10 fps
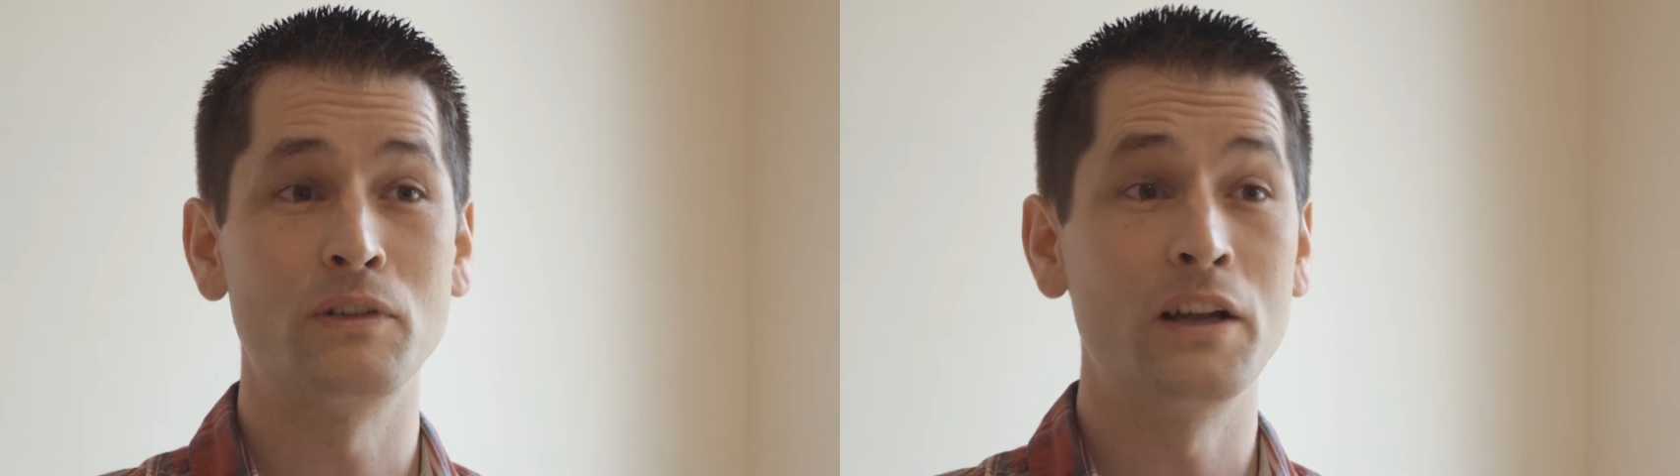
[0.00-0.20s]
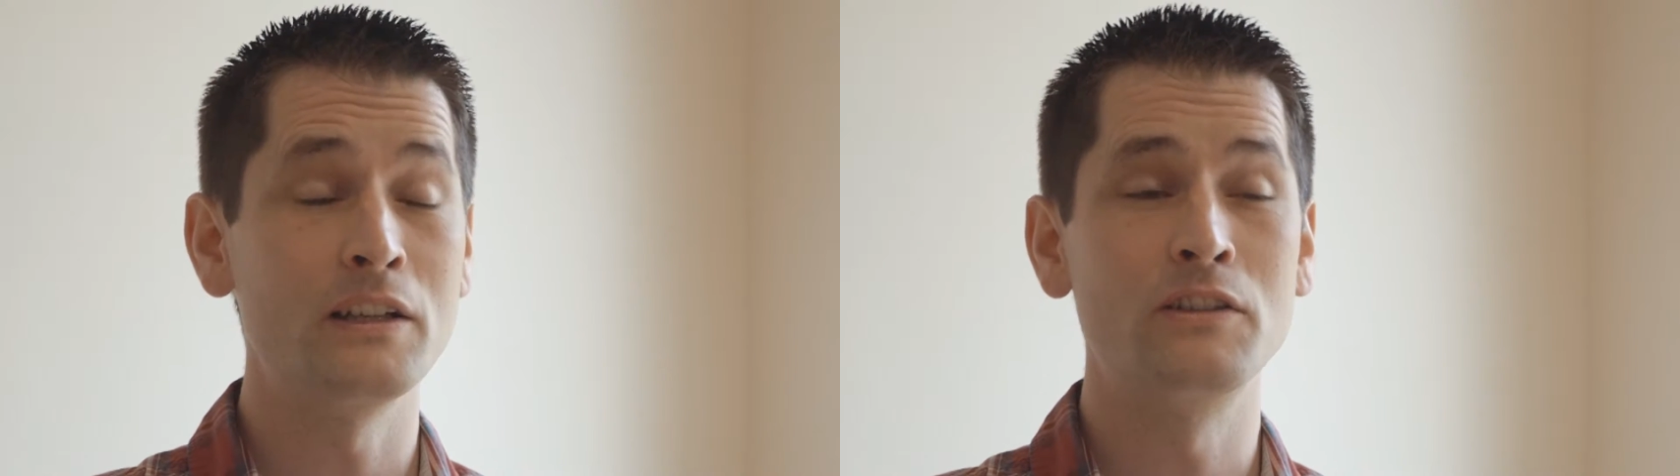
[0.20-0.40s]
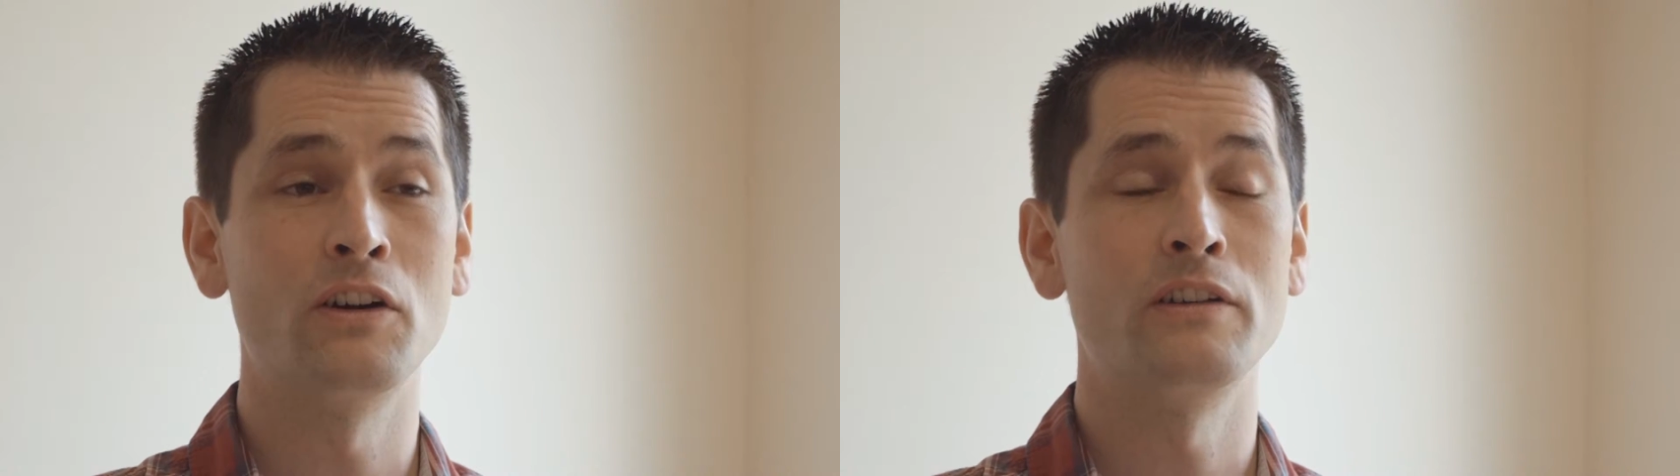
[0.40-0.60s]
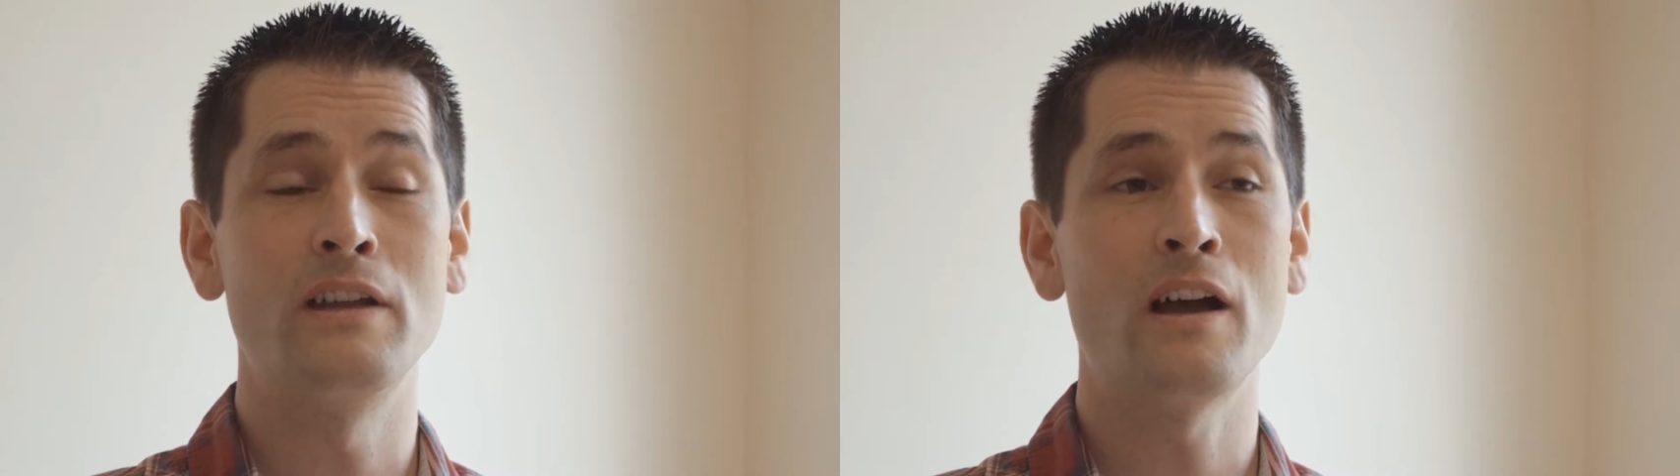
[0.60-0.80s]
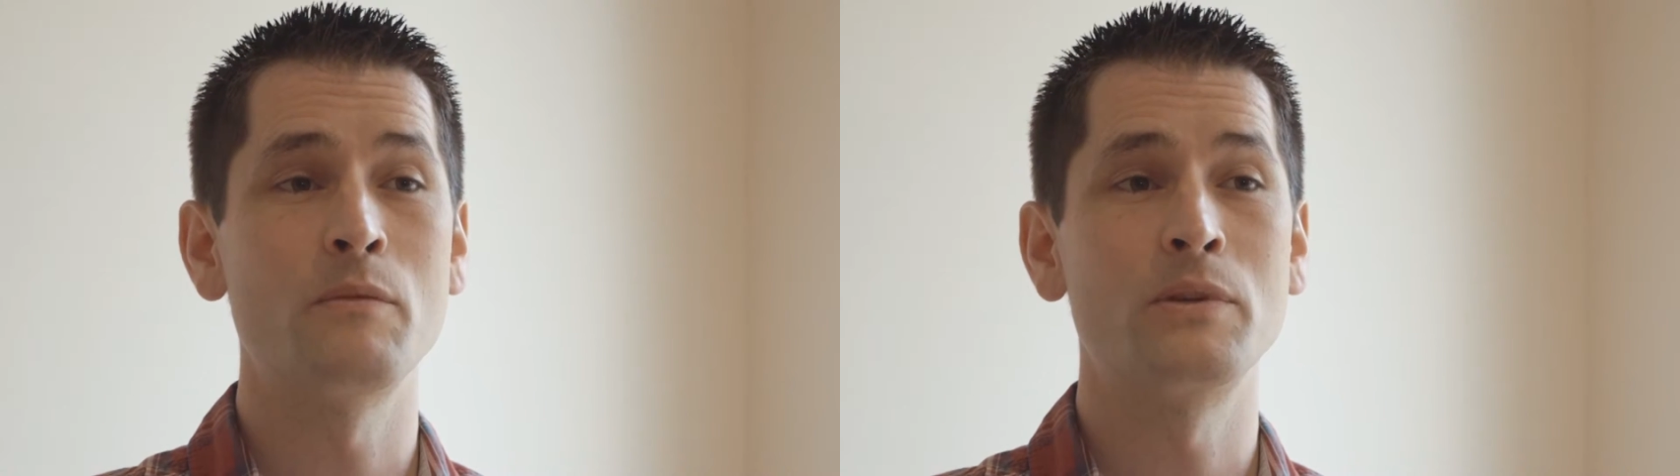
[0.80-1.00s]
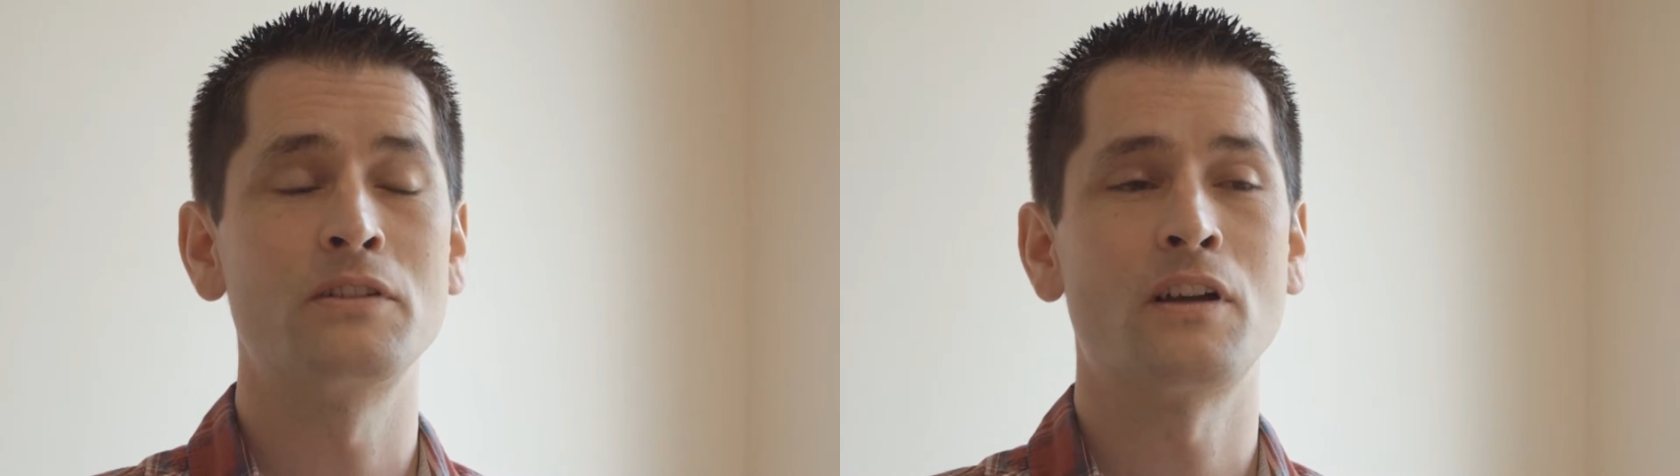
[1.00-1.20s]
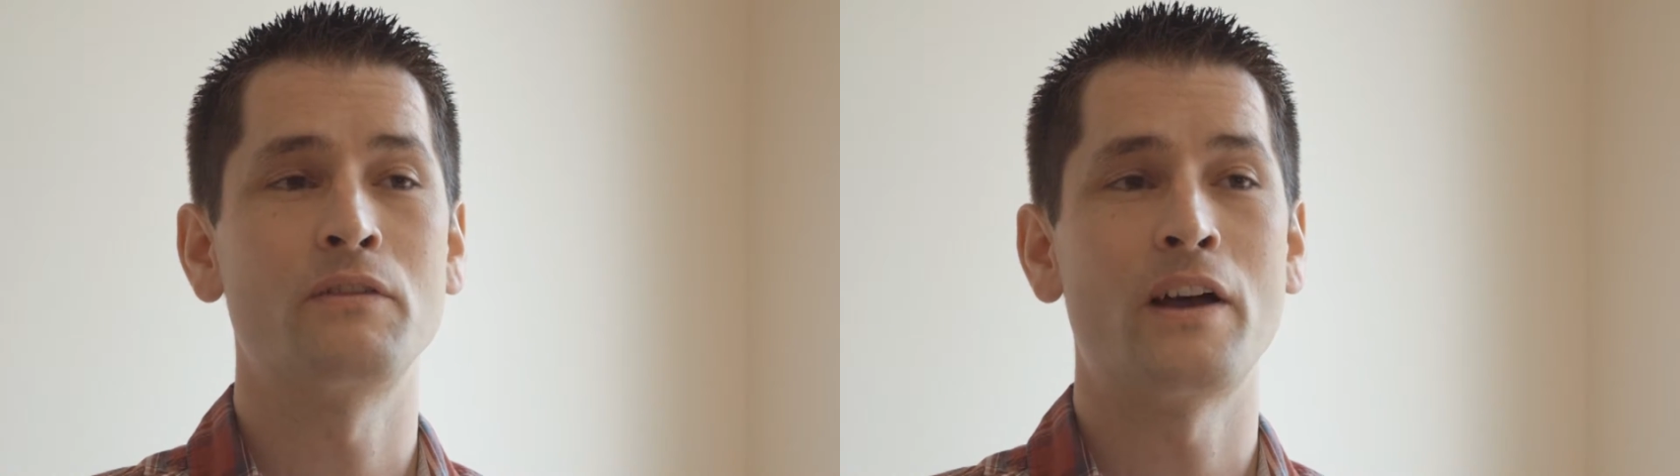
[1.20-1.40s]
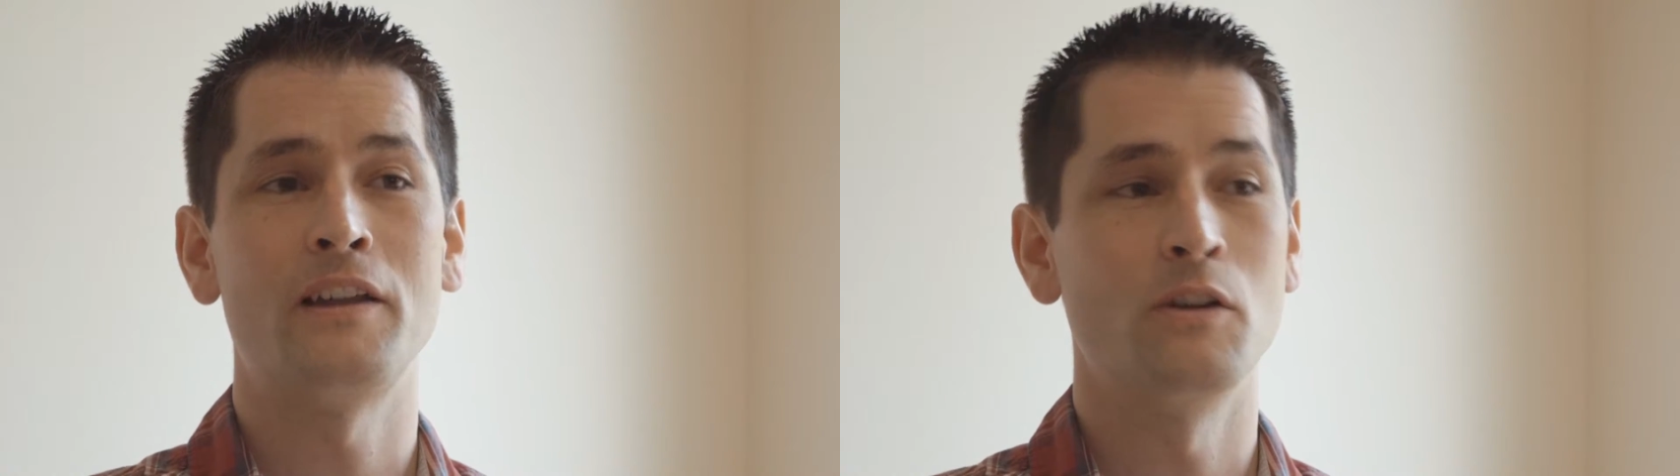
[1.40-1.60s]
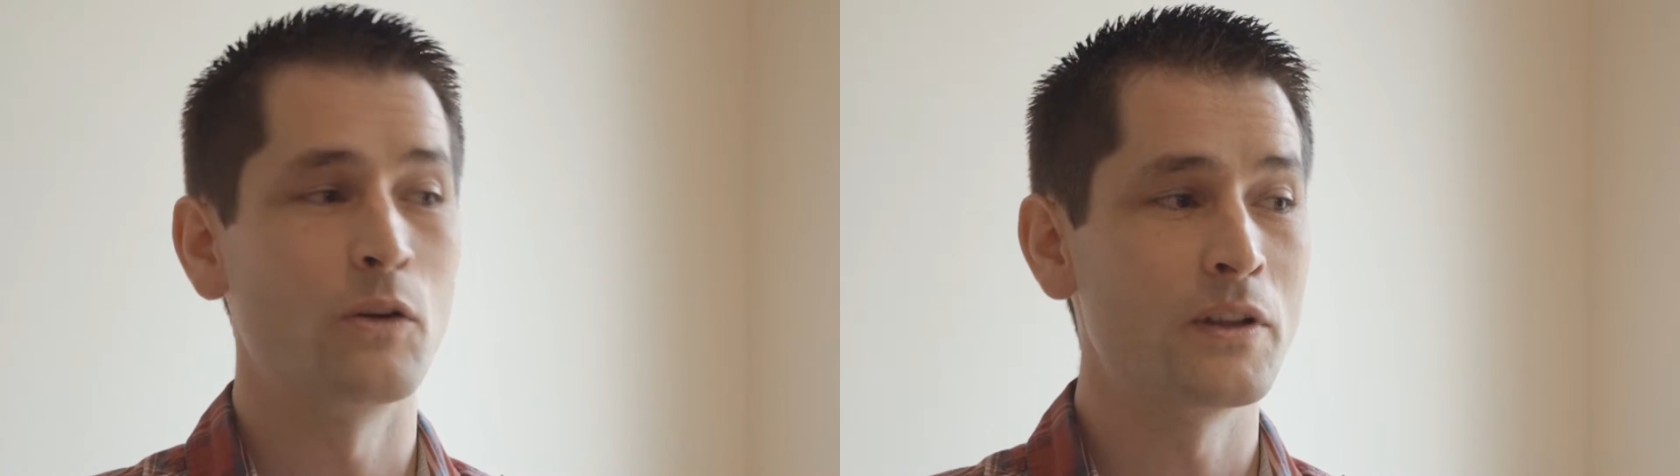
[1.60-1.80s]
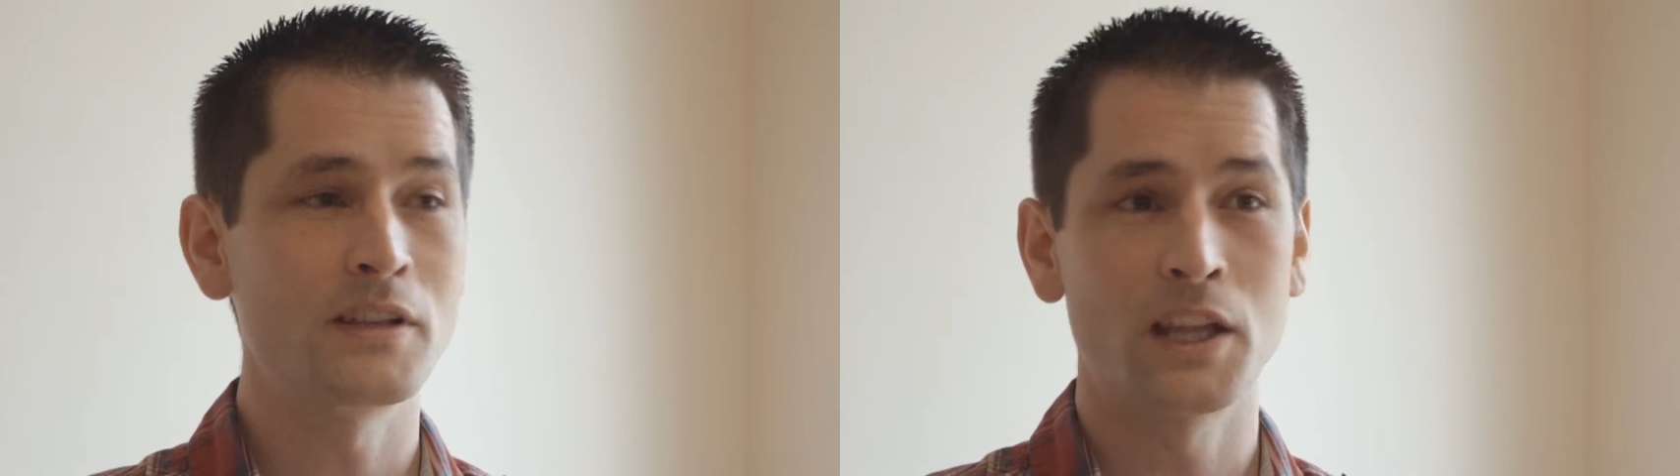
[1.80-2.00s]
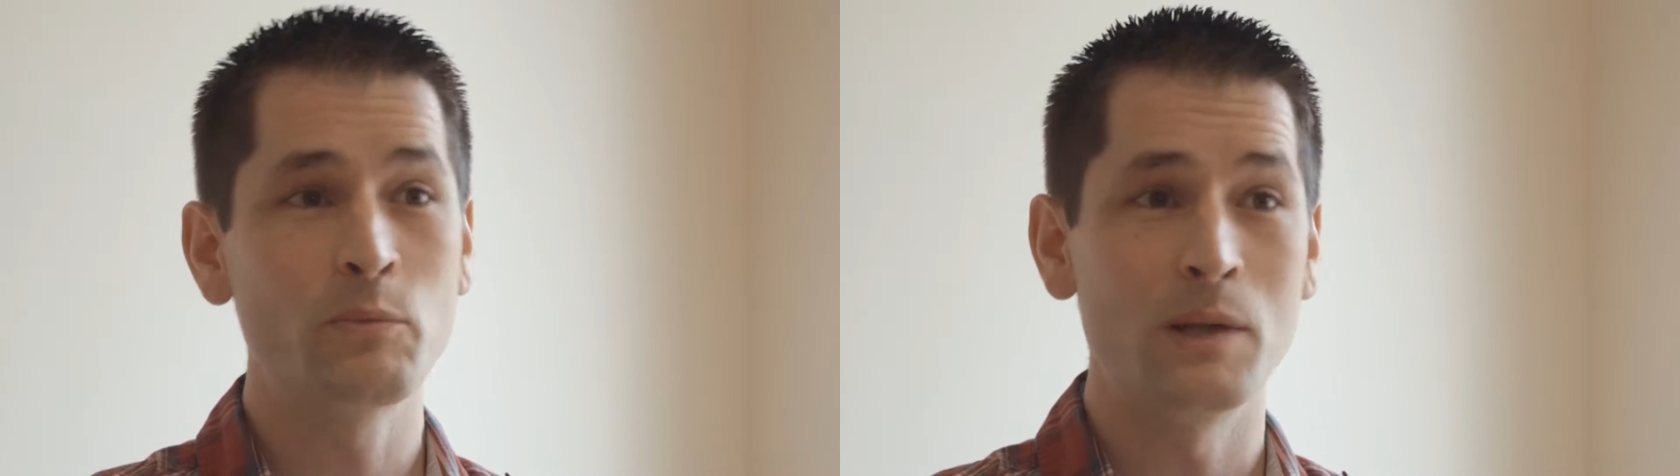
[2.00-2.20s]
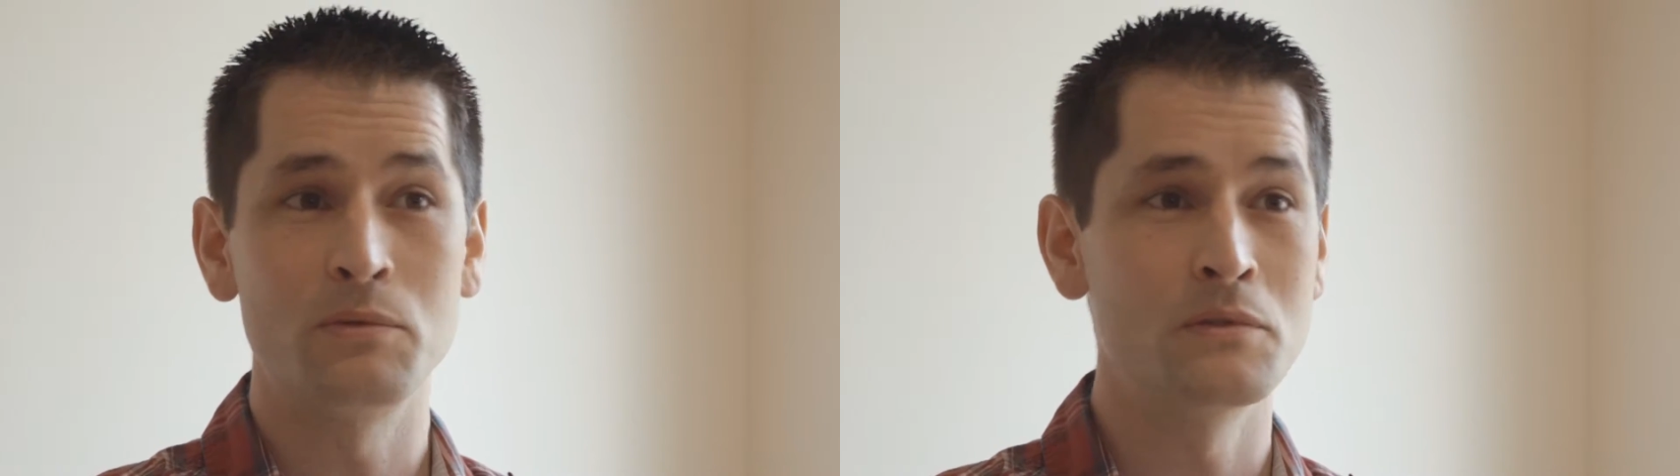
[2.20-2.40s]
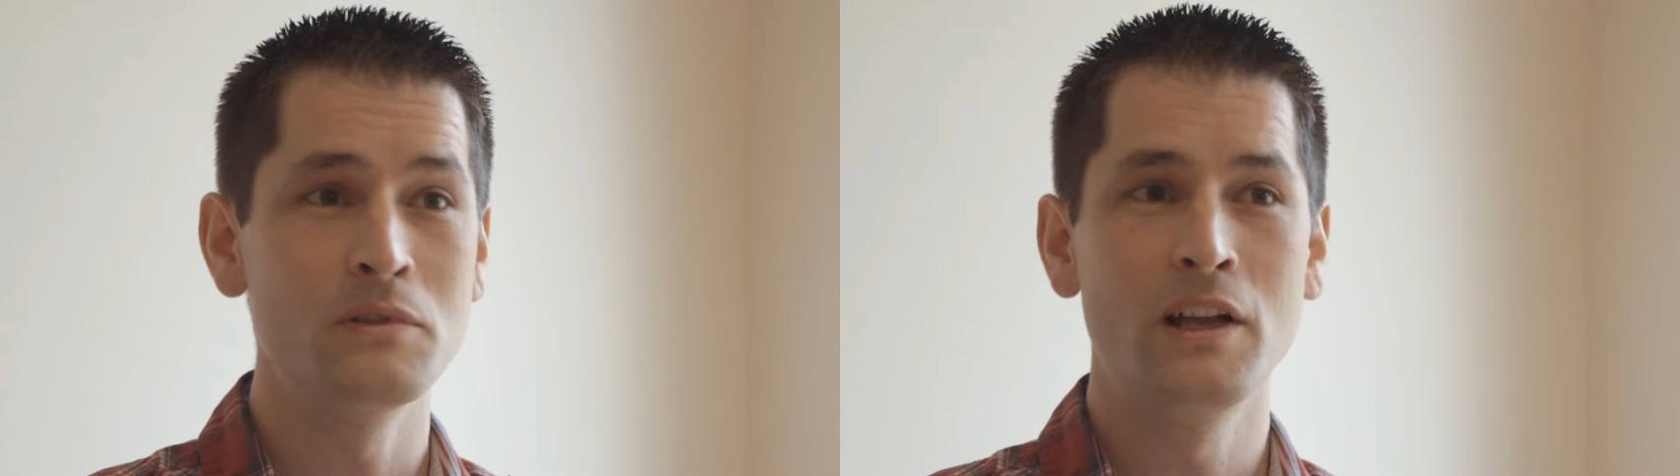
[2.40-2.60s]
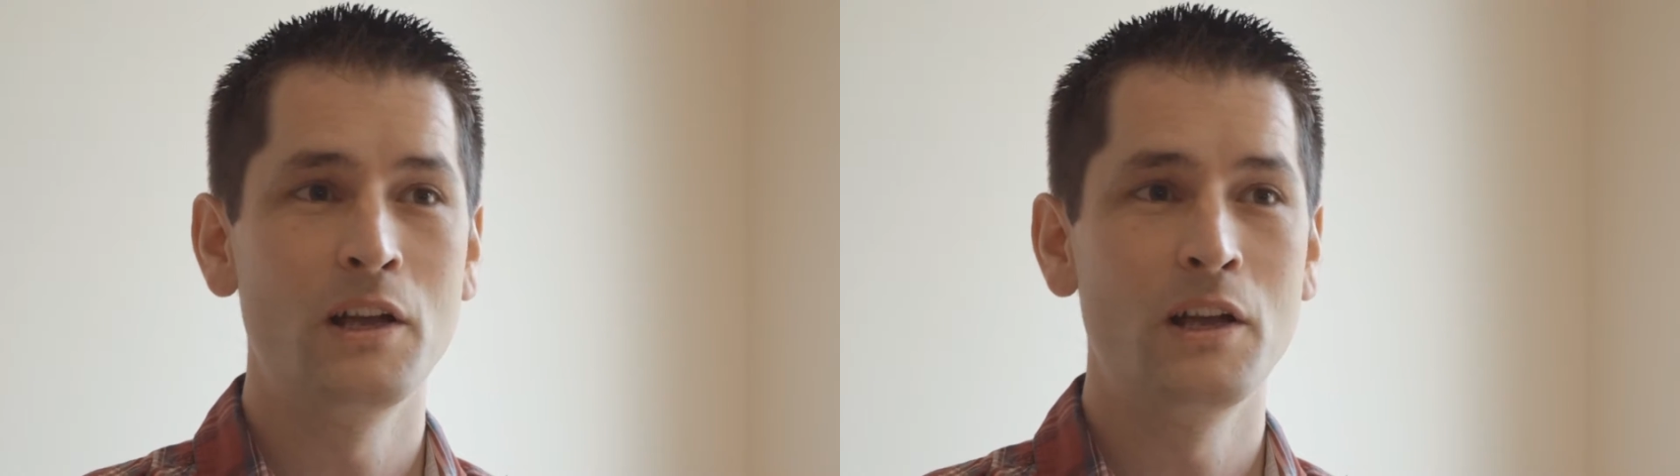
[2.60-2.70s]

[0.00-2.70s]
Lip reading: I need God now, because I've had all these other people